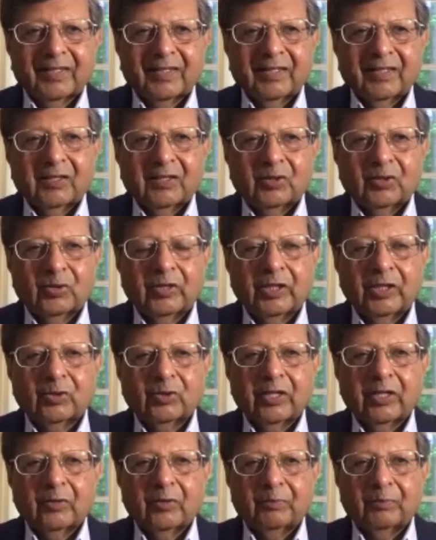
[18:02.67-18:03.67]
You need to
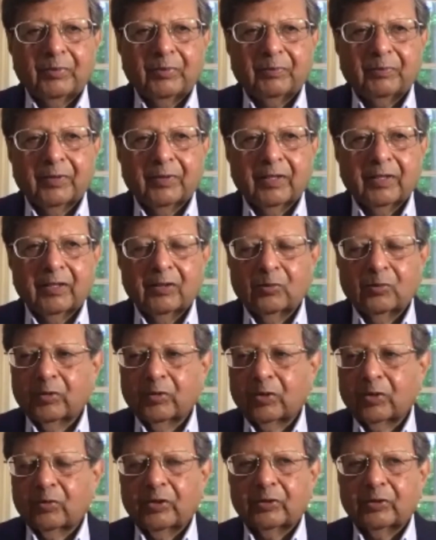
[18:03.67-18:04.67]
have people who are
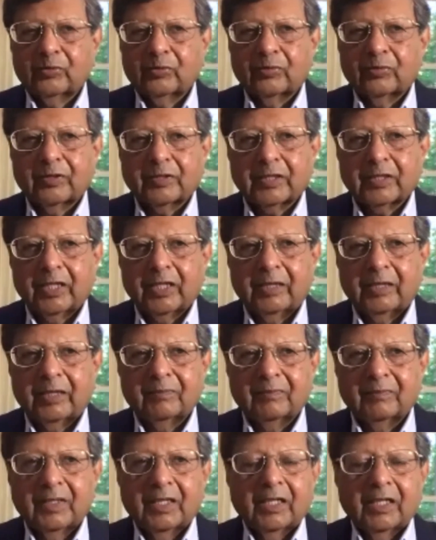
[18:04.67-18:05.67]
going through the same
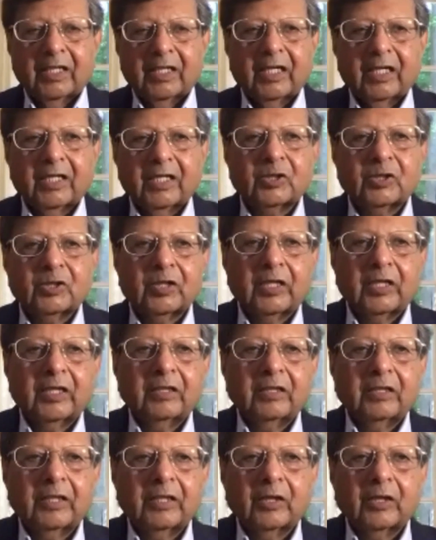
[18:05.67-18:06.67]
and sharing
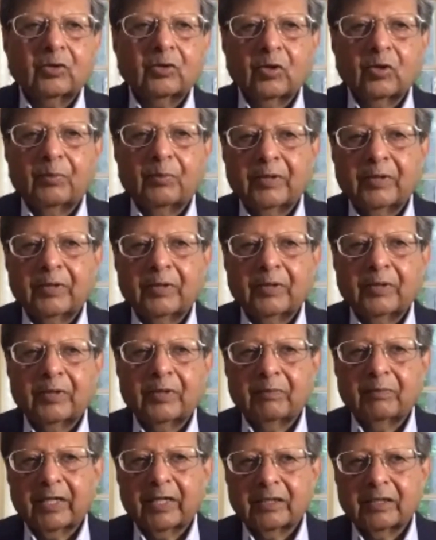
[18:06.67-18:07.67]
their coping
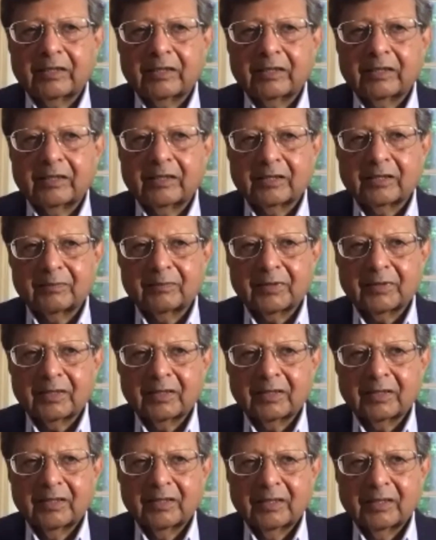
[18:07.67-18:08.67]
mechanisms.
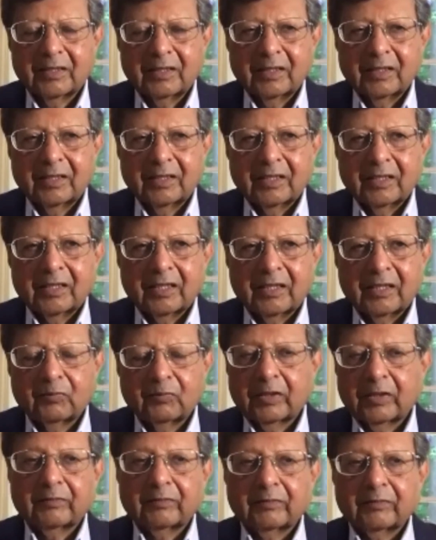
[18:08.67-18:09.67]
And one
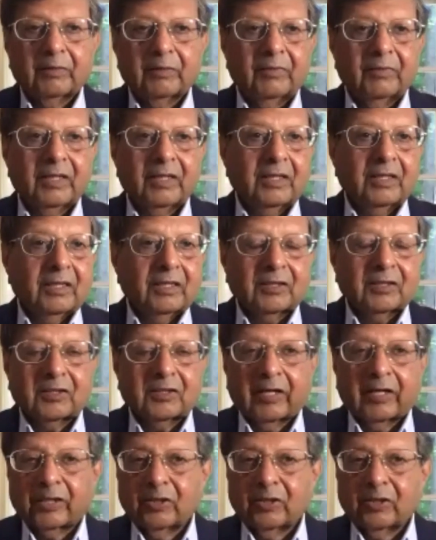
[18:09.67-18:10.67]
of them may
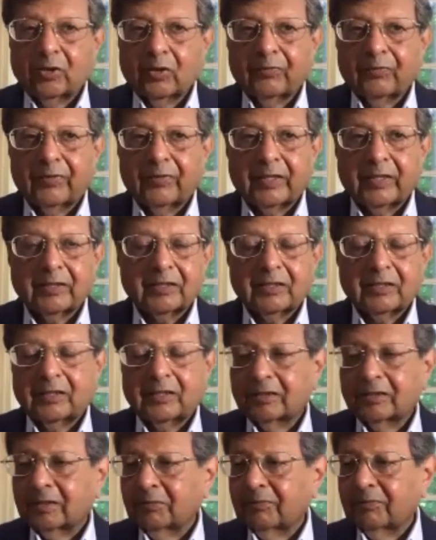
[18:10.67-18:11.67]
strike your fancy. Some
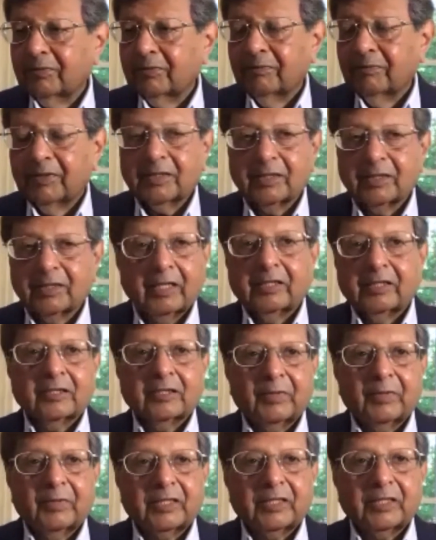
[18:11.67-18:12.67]
of them may say, oh, this makes
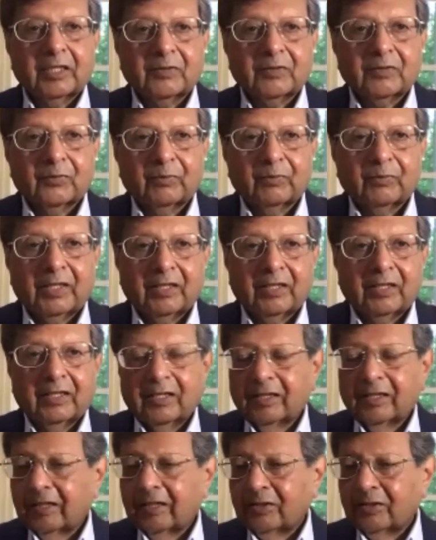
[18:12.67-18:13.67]
sense for me. And
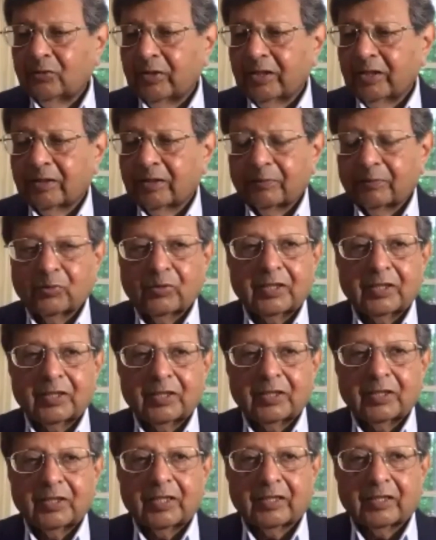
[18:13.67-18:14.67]
you end up doing that
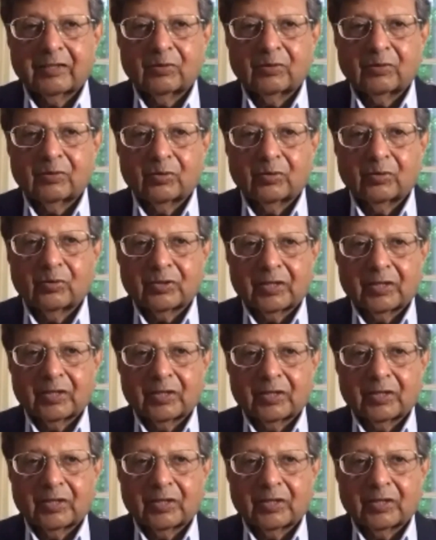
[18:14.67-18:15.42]
yourself.